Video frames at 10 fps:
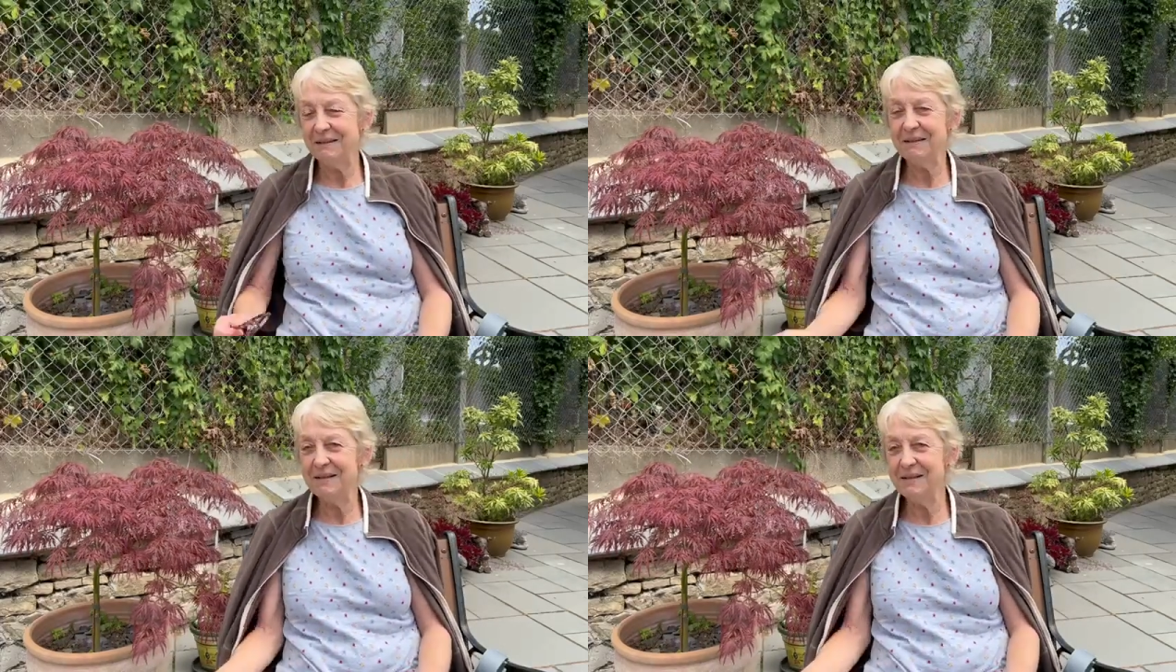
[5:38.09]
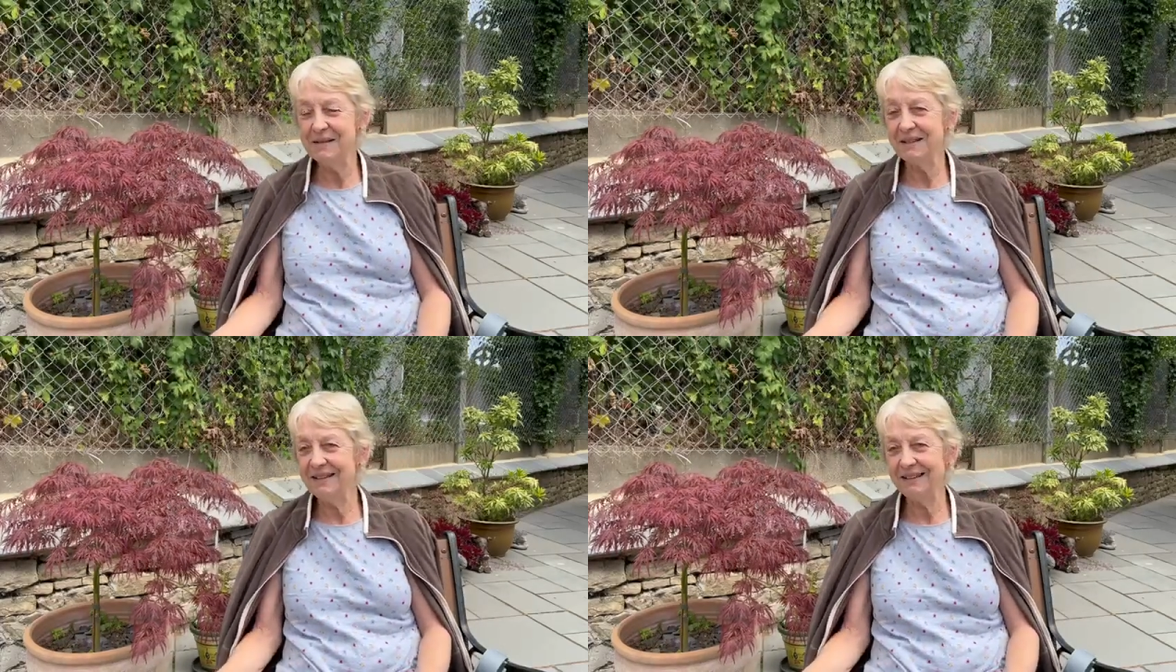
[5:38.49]
It's
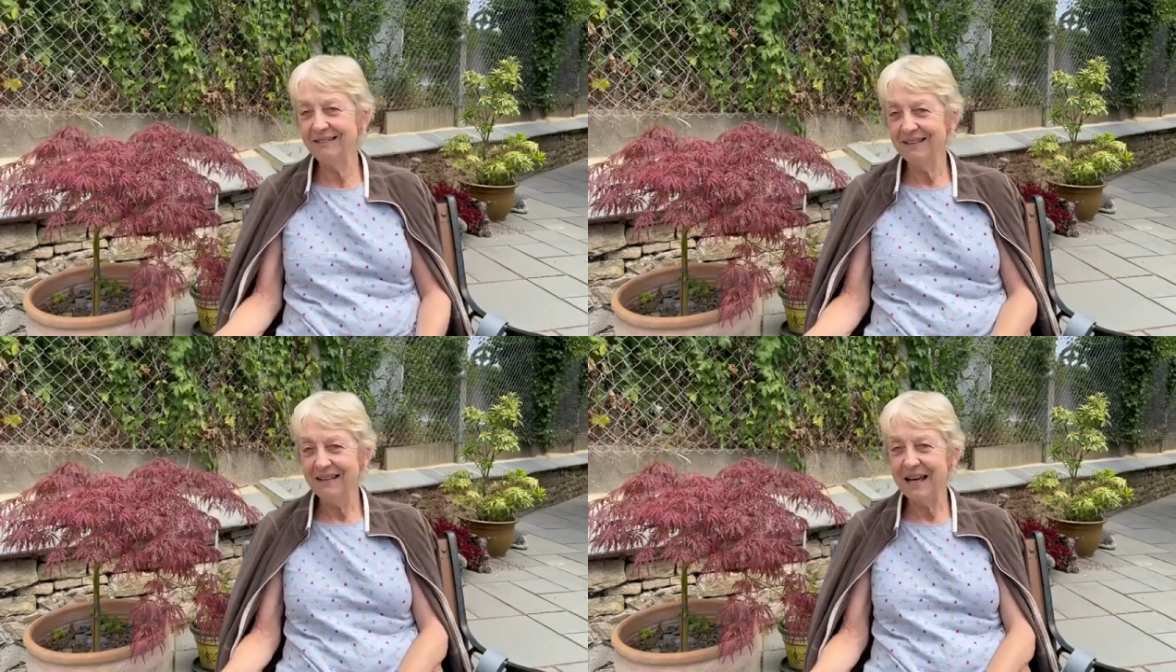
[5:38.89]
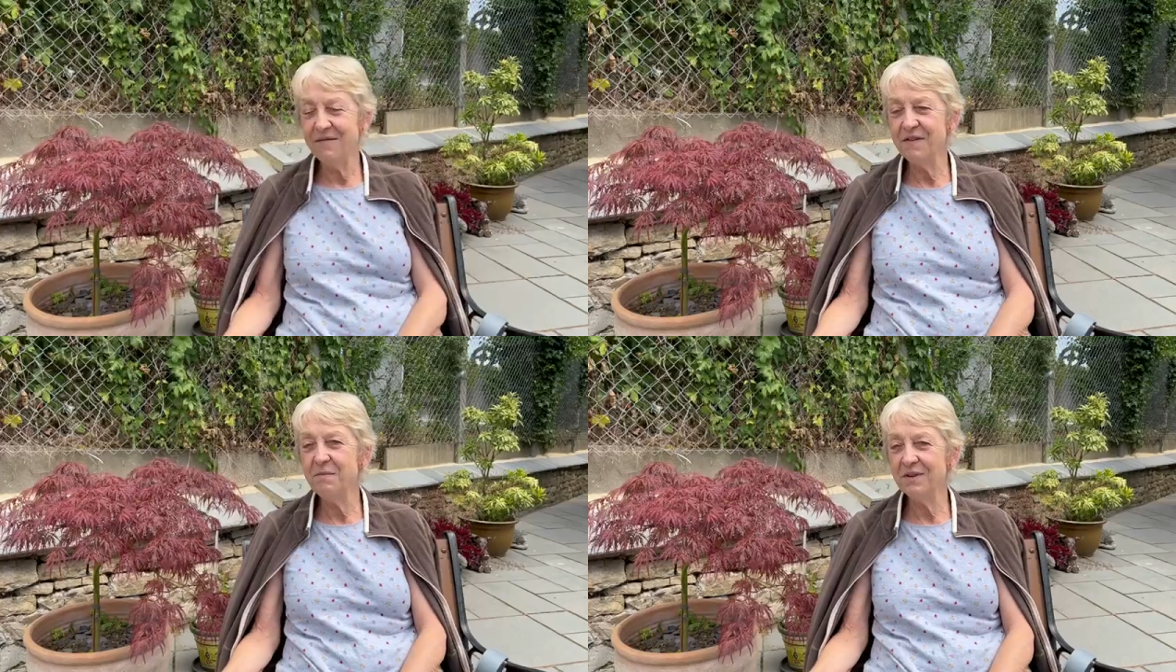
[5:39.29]
stunning.
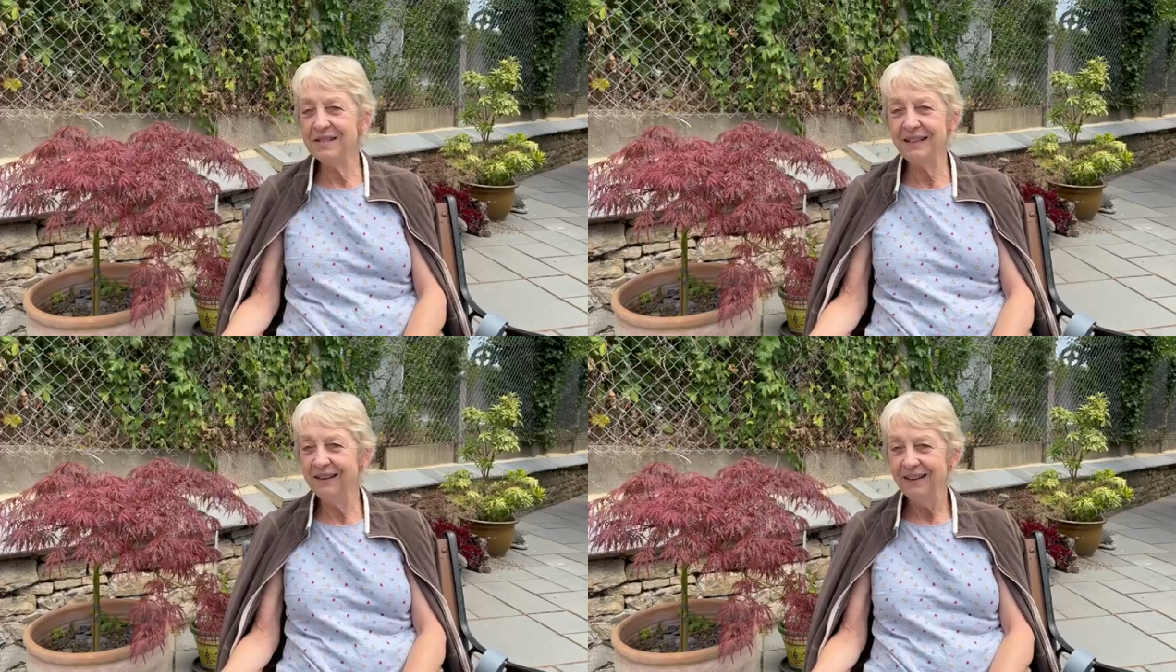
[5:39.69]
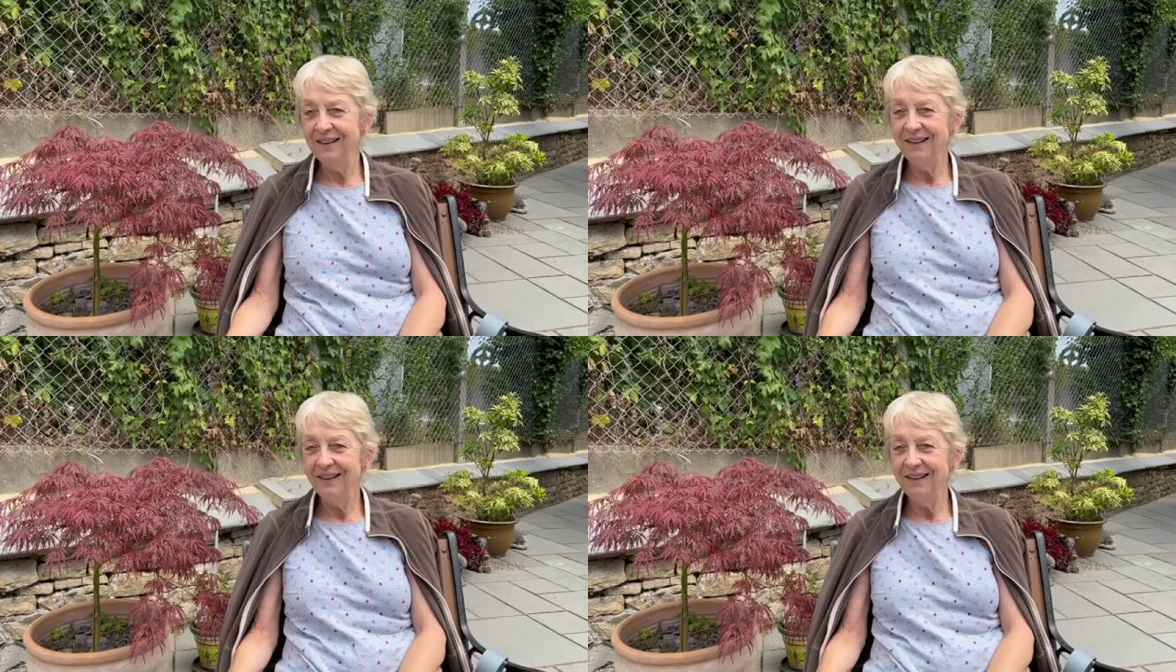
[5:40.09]
Everybody